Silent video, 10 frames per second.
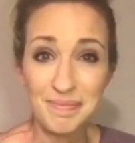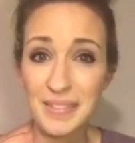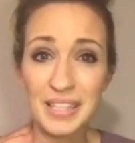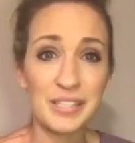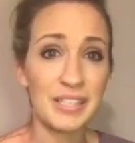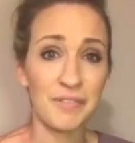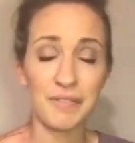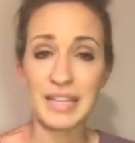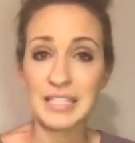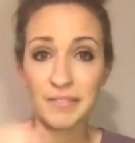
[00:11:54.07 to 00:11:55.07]
You see
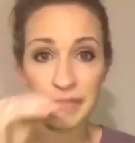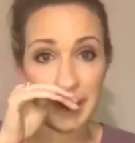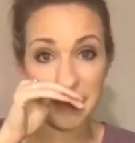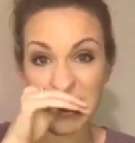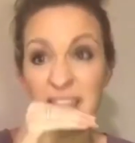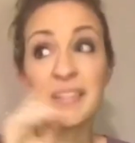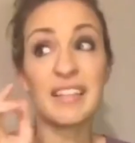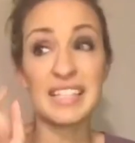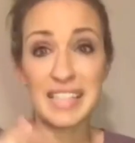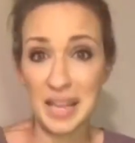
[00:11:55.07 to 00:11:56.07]
friends and family,
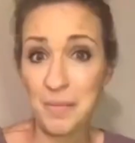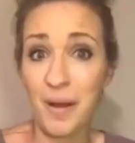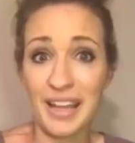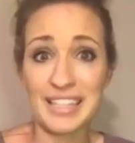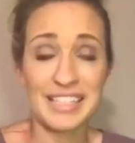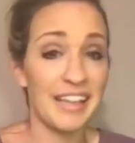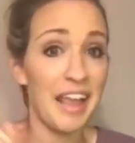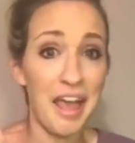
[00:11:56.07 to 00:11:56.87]
the same ones,